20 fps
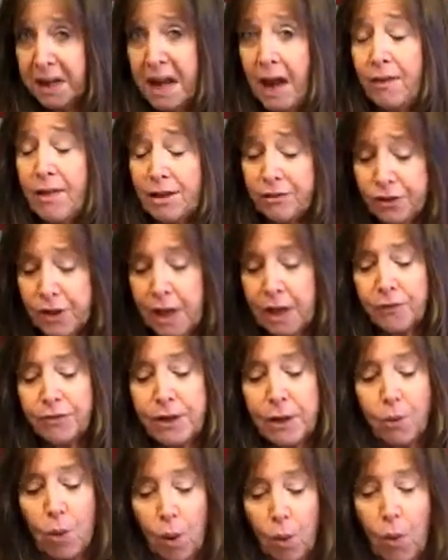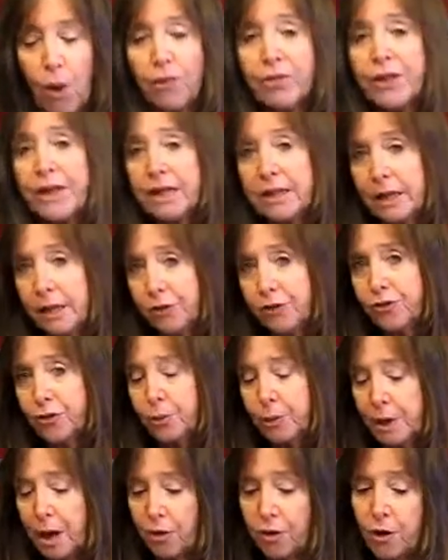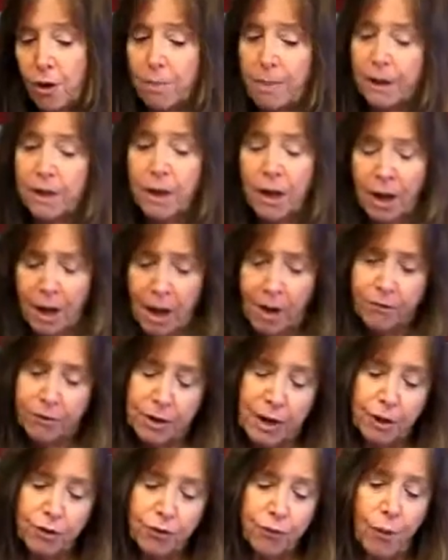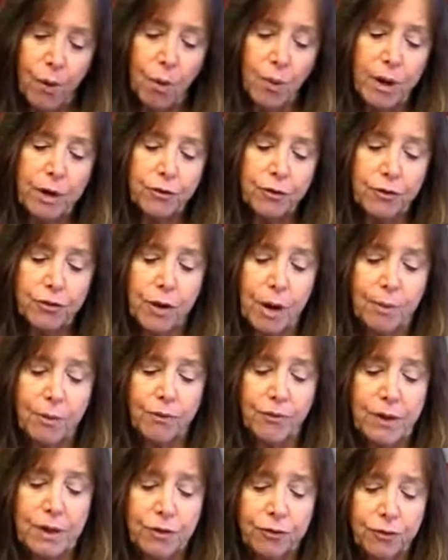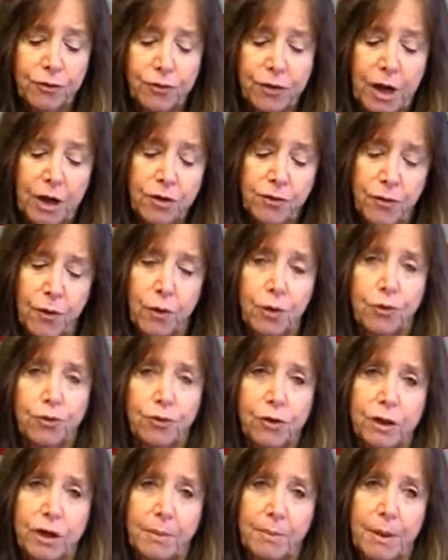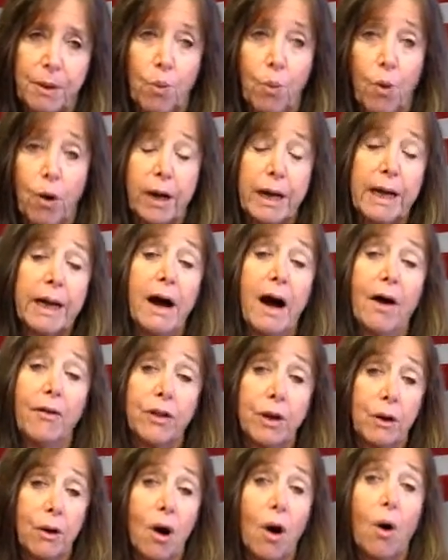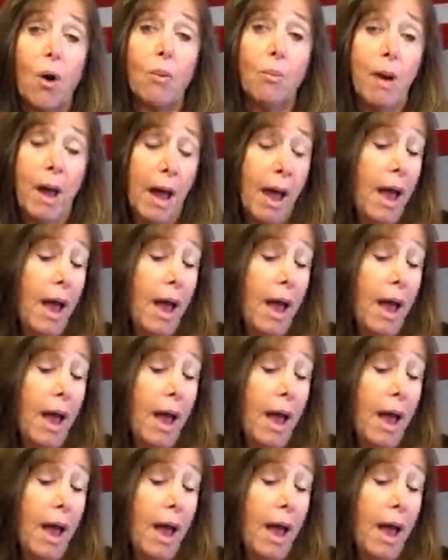And that's the kind of thing where one thing leads to another. But for the next 4 weeks or so with Venus and Sag, Virgos are going to be working on their home